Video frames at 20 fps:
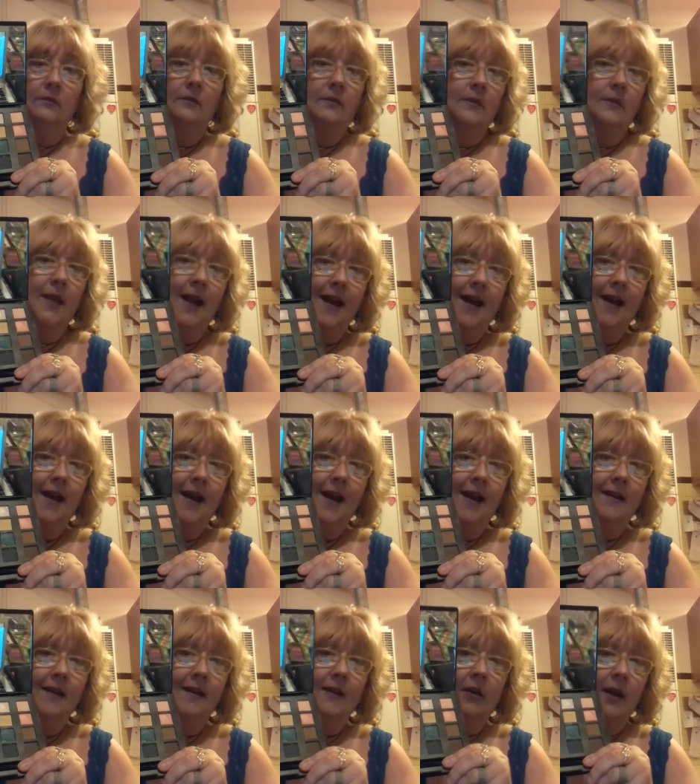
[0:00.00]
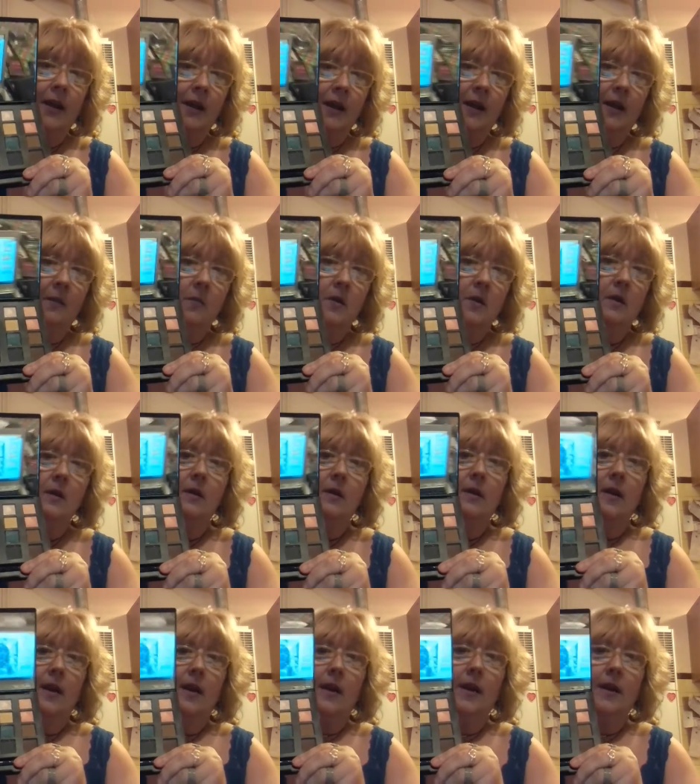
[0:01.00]
Yeah, hi, there I am.
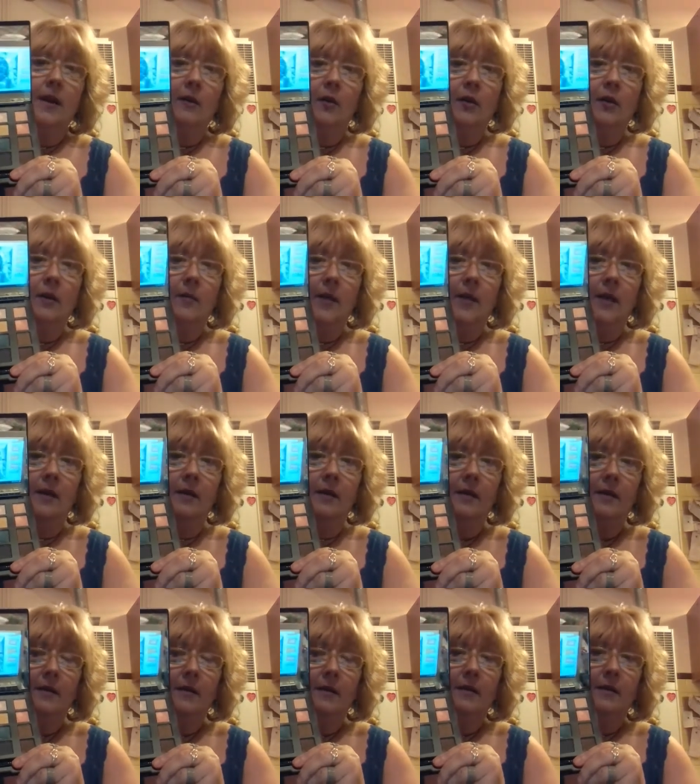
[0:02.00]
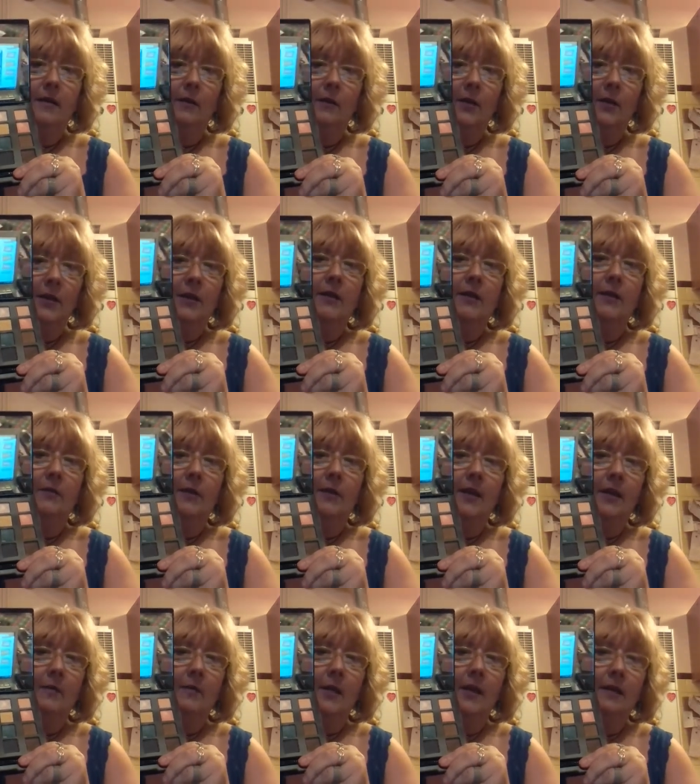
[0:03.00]
Hey, look at me. You can see me
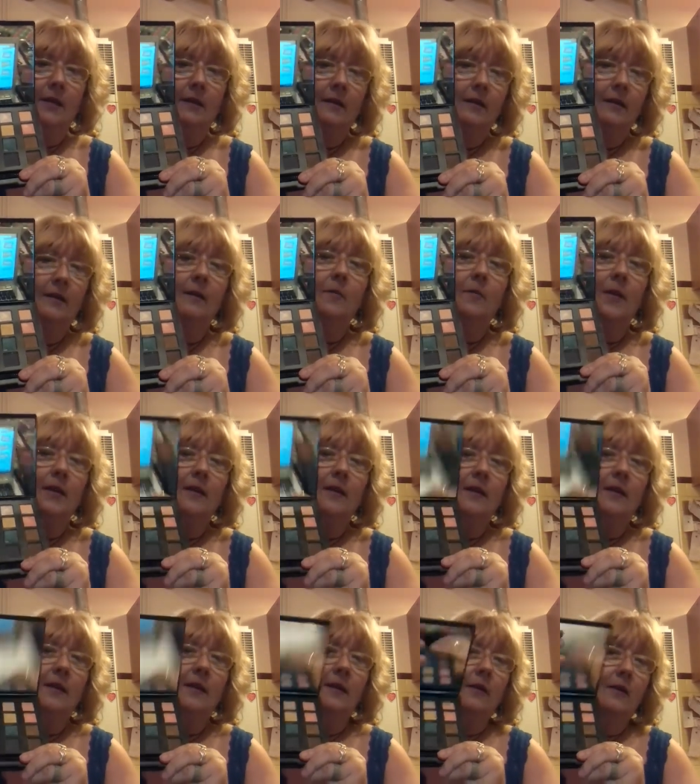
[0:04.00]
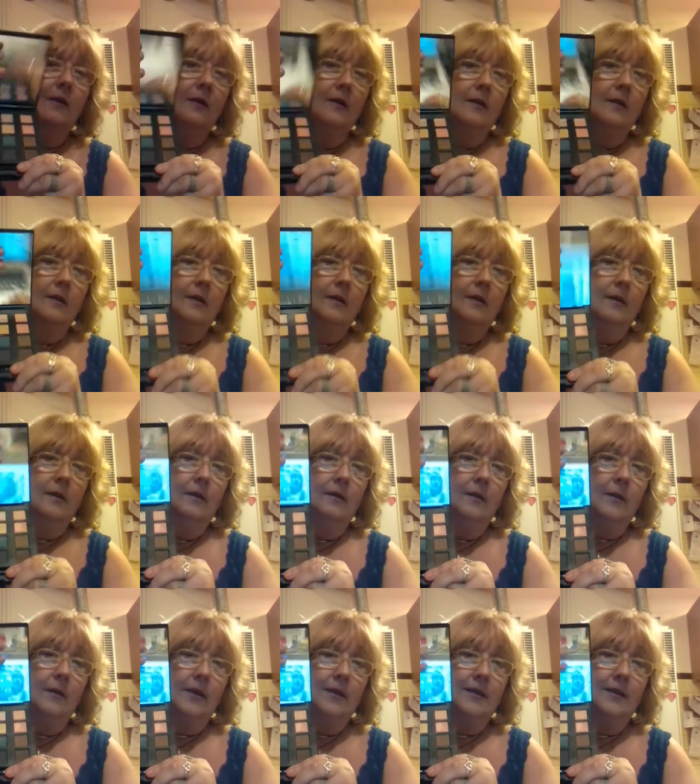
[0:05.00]
on my thing here.
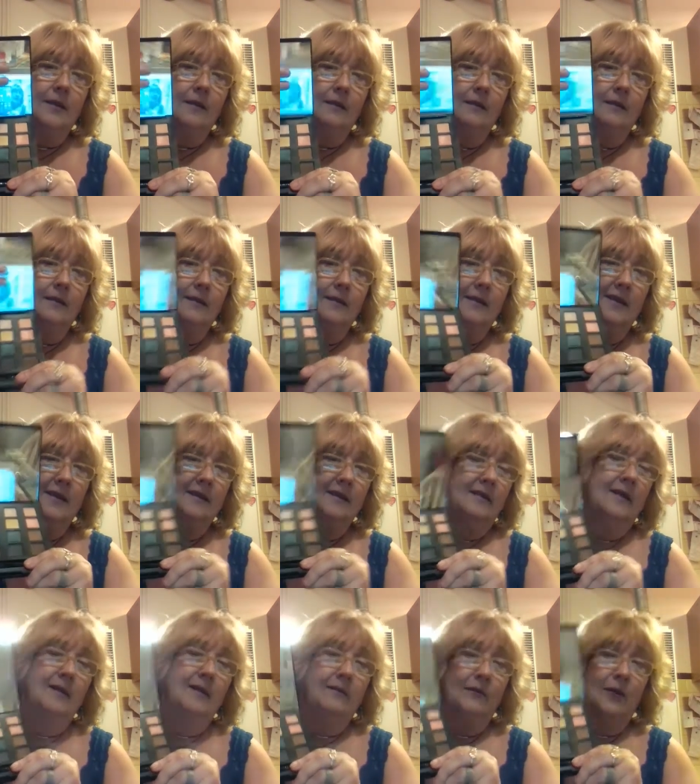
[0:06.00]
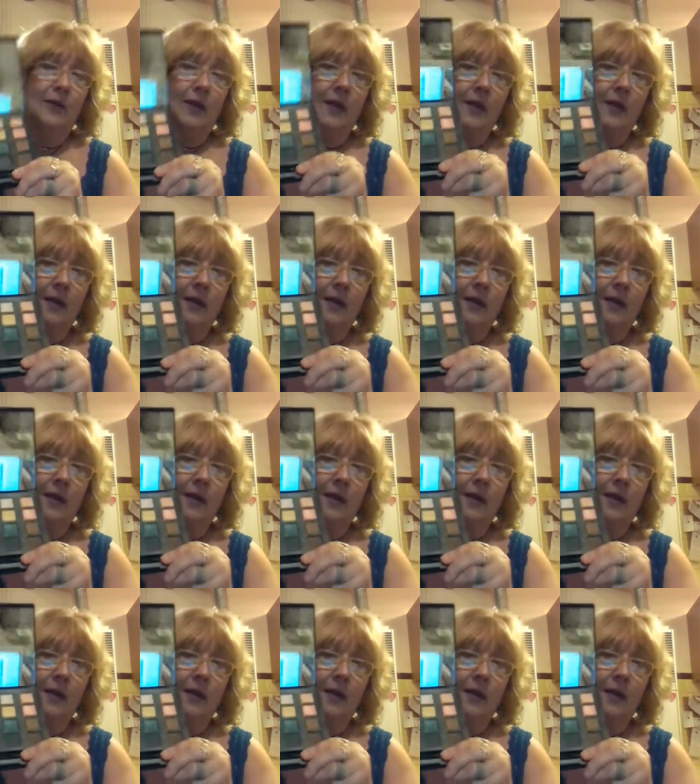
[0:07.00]
You want to sit? Forget it.